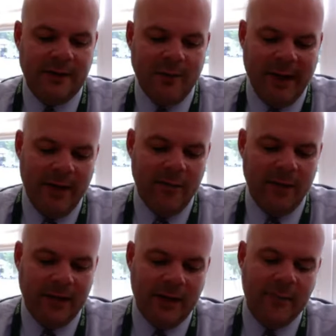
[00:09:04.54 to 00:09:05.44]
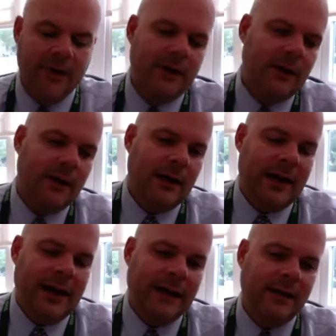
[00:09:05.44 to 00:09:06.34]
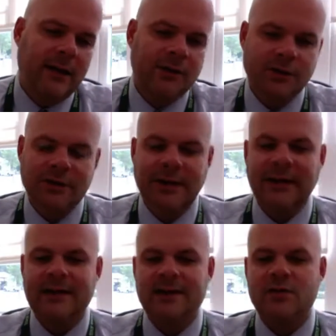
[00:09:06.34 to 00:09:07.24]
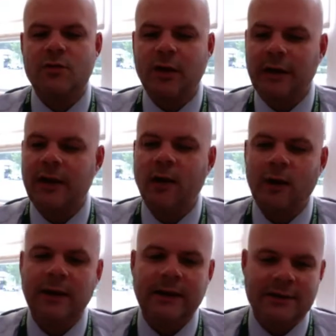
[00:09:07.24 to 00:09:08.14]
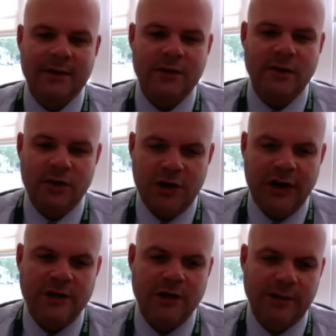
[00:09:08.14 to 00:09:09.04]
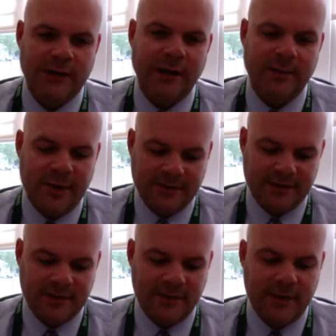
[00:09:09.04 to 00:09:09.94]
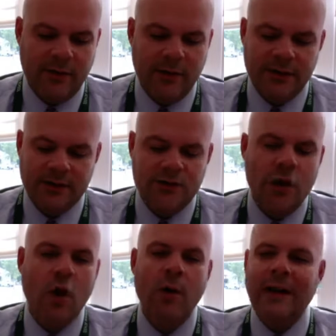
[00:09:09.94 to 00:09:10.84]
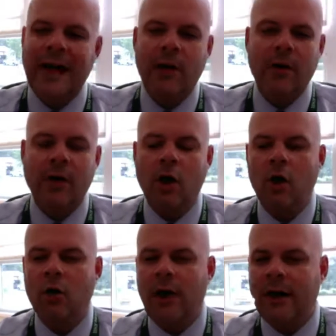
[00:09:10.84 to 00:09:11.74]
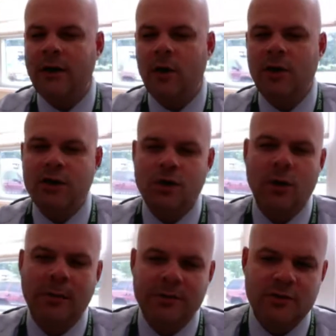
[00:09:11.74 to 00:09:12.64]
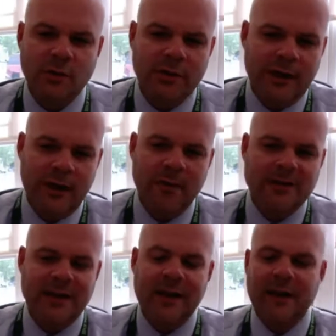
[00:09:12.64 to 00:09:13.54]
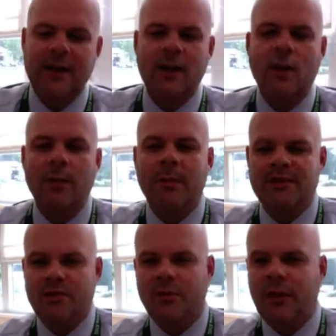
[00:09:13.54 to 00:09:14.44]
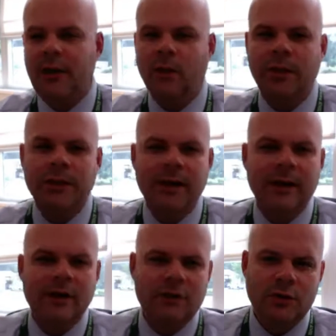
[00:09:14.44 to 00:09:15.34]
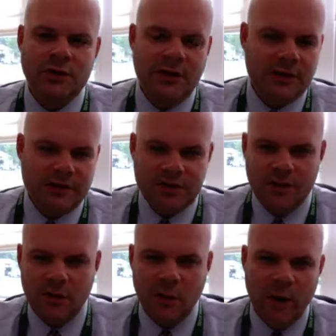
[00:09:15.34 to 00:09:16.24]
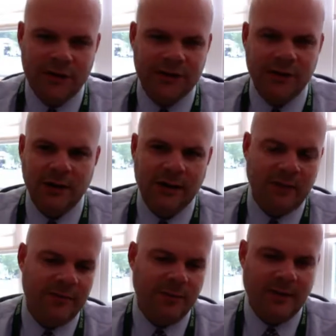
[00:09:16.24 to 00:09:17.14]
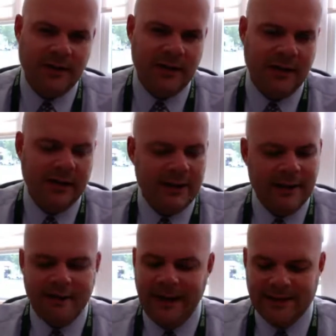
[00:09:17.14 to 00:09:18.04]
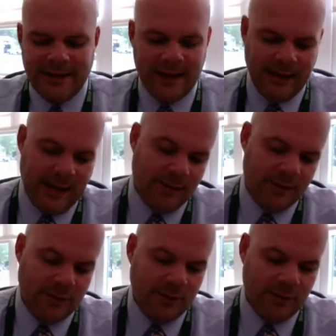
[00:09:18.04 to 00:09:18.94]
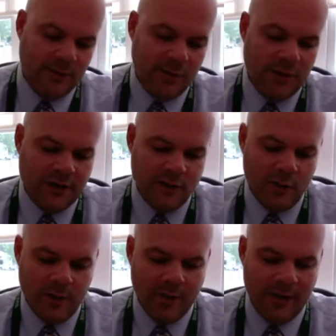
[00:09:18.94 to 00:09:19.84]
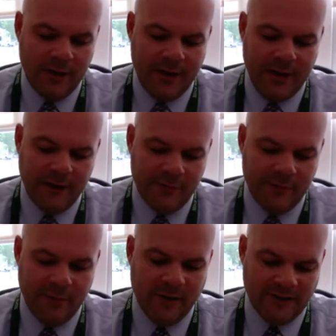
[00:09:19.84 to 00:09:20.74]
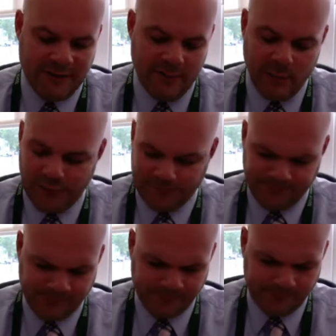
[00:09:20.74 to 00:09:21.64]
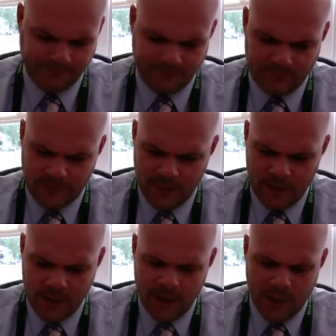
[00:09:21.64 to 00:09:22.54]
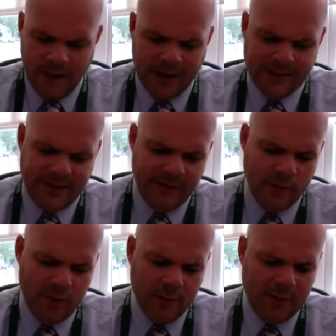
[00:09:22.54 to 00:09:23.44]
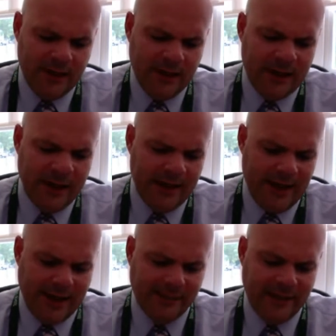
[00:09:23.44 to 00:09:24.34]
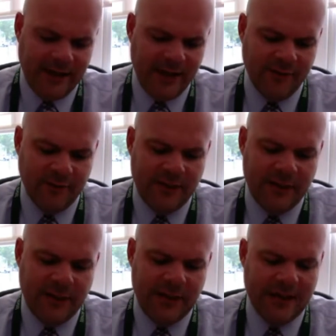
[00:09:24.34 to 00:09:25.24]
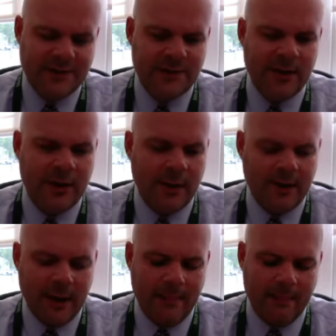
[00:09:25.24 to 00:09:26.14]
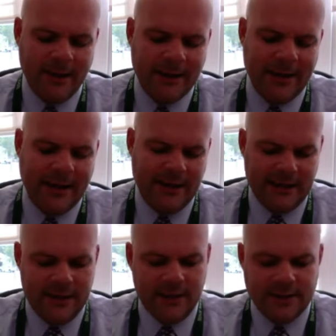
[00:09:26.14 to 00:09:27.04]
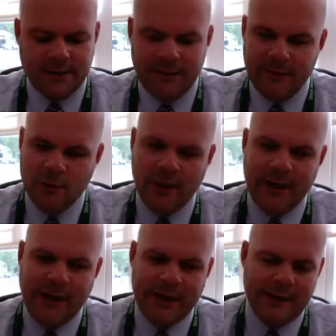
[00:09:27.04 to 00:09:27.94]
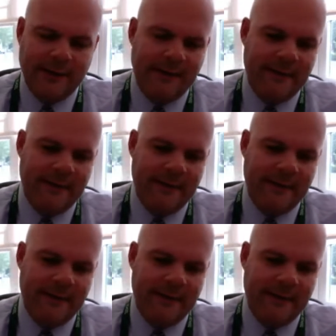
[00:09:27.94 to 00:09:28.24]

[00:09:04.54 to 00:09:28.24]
The parent pickup and countryside list is really the only list that's going to change on a daily basis. There's no allowing, oh, I know he showed up to school today on bus 8. Can he go on bus 3 with Susie because she's going to watch him for me tonight? That's not allowed. So no need to worry about that from a bus standpoint. Reminder to everyone, PD Day, half day of PD is coming up Monday, September 28th.